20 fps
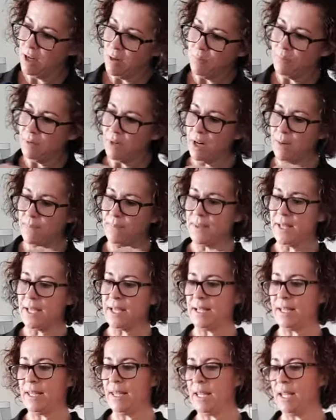pop that
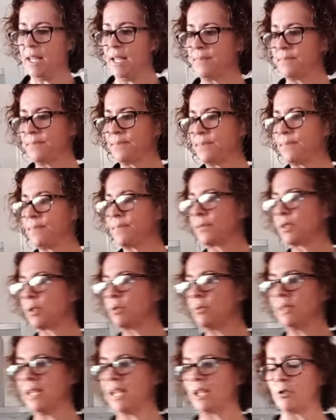in there.
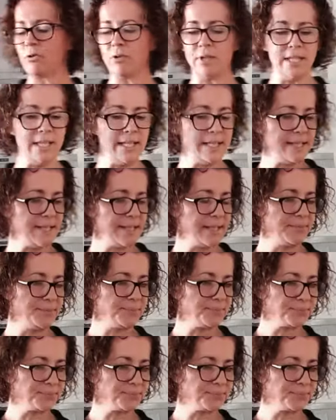All that goodness.